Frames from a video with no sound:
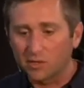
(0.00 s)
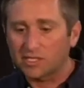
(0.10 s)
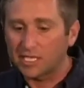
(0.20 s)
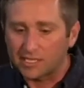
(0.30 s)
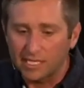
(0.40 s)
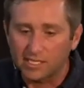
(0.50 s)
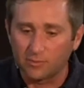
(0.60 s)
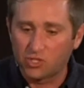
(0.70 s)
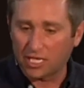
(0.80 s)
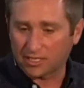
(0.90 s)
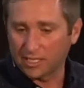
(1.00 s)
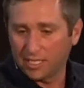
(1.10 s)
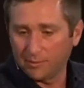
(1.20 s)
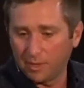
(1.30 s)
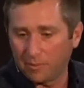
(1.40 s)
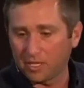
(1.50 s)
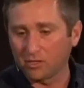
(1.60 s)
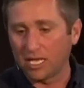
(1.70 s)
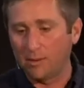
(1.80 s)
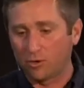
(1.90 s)
so it says, he subjected them to
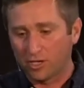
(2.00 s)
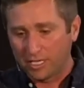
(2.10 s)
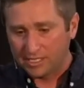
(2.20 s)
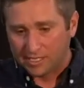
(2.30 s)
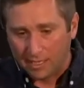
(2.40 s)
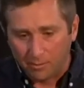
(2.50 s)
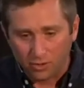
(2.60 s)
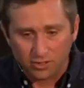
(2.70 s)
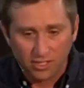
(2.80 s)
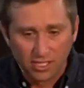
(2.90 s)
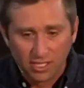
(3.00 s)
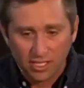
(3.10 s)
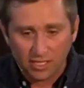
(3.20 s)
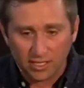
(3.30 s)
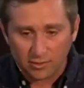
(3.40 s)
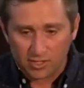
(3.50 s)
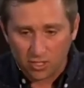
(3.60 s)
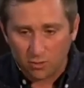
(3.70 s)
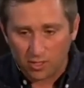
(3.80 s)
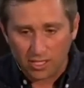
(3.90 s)
bitter labor, and they stumbled, and there was
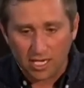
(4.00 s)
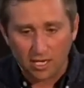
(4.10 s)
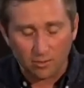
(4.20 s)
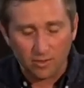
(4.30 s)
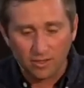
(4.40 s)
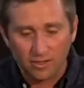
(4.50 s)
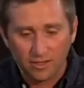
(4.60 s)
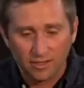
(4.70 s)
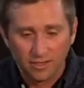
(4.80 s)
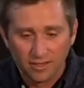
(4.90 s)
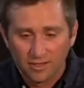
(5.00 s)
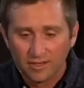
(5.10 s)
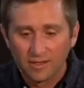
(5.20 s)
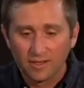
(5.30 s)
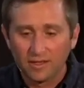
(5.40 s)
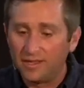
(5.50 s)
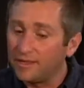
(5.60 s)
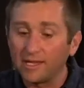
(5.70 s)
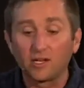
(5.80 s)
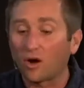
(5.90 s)
nowhere to help.
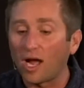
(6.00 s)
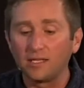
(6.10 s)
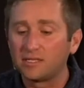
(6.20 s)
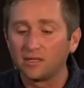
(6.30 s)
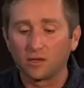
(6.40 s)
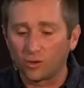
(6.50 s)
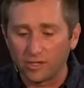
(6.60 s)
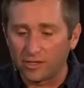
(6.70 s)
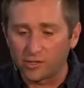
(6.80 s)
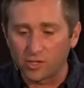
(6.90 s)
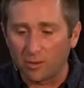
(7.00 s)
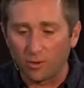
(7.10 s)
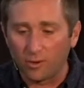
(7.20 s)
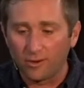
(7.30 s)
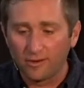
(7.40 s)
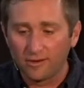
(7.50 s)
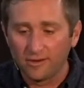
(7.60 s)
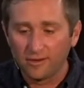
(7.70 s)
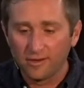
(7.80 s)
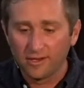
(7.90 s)
Then they cried to the Lord in their trouble,
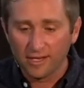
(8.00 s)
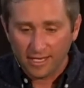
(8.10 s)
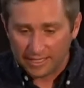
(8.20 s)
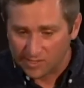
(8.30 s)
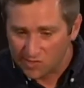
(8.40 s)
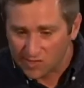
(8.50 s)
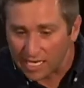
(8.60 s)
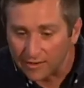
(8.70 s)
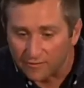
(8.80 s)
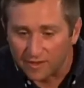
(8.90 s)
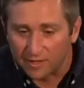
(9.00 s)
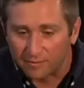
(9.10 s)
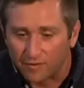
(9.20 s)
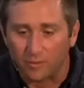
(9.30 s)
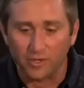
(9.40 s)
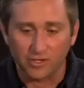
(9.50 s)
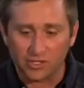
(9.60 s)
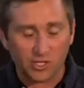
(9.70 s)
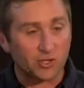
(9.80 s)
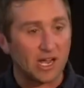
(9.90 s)
and he saved them from their
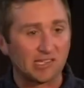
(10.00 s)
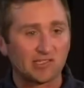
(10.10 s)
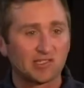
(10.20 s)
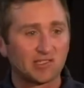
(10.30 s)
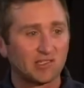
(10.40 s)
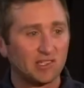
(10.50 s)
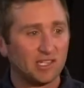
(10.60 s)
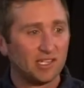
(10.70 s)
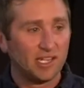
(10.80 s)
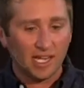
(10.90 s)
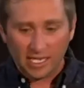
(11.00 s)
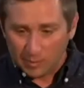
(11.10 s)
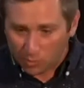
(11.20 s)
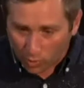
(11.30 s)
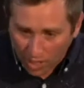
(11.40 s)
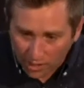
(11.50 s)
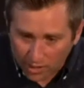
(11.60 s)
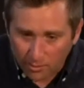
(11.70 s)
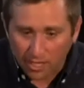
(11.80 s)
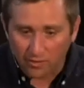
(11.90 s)
distress. And he brought
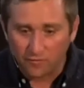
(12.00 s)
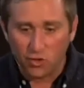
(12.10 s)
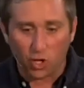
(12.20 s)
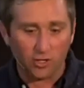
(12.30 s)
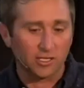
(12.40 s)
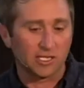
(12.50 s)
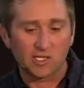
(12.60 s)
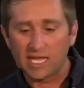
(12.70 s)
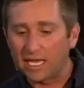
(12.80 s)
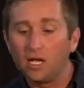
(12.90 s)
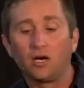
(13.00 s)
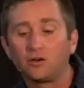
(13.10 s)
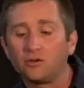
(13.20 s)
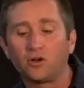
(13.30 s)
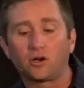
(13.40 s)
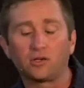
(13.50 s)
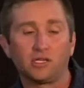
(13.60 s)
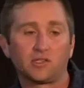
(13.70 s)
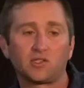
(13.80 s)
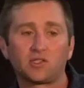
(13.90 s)
them out of darkness, that utter
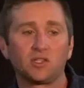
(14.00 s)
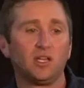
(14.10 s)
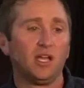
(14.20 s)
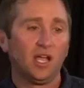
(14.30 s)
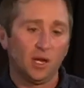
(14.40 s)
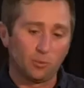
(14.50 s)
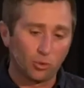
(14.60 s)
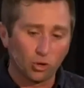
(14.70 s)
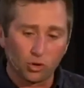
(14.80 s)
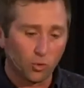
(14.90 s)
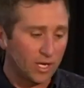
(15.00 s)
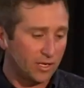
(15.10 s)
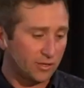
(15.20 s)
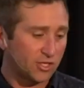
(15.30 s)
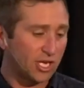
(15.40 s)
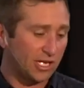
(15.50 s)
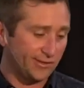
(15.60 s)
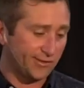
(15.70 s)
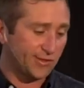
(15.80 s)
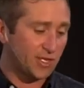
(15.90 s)
darkness, and broke away their
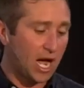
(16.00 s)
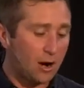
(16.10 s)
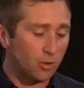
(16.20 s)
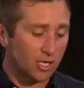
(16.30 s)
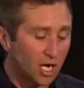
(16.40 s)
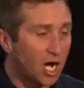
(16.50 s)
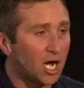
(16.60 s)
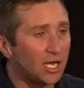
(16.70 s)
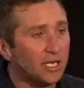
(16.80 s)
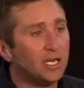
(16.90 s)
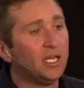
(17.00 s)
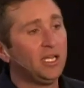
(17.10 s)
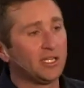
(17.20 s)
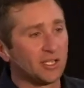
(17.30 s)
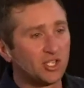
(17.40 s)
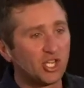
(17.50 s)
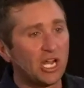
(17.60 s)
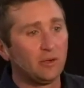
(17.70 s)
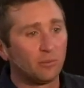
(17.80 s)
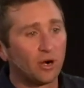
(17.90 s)
chains. Our God is a
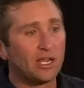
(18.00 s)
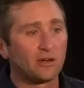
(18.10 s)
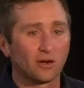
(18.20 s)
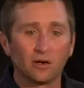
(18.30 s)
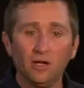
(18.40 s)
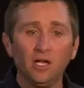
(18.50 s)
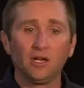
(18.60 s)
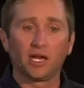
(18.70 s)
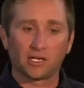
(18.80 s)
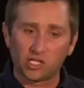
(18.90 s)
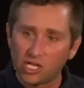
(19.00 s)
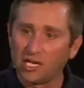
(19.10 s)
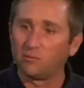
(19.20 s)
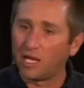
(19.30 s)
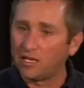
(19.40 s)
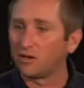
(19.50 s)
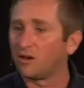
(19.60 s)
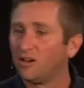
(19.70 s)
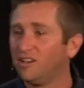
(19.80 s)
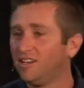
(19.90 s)
chain breaker, not a chain
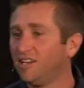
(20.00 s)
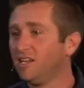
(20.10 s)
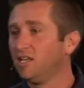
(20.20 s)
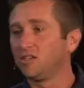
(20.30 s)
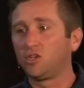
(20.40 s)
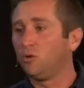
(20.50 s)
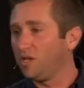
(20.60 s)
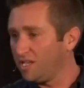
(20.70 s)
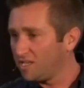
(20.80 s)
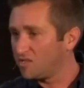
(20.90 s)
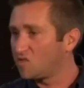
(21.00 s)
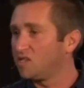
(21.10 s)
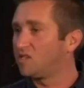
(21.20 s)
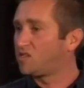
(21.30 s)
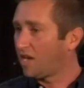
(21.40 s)
maker. It's who he is. It's his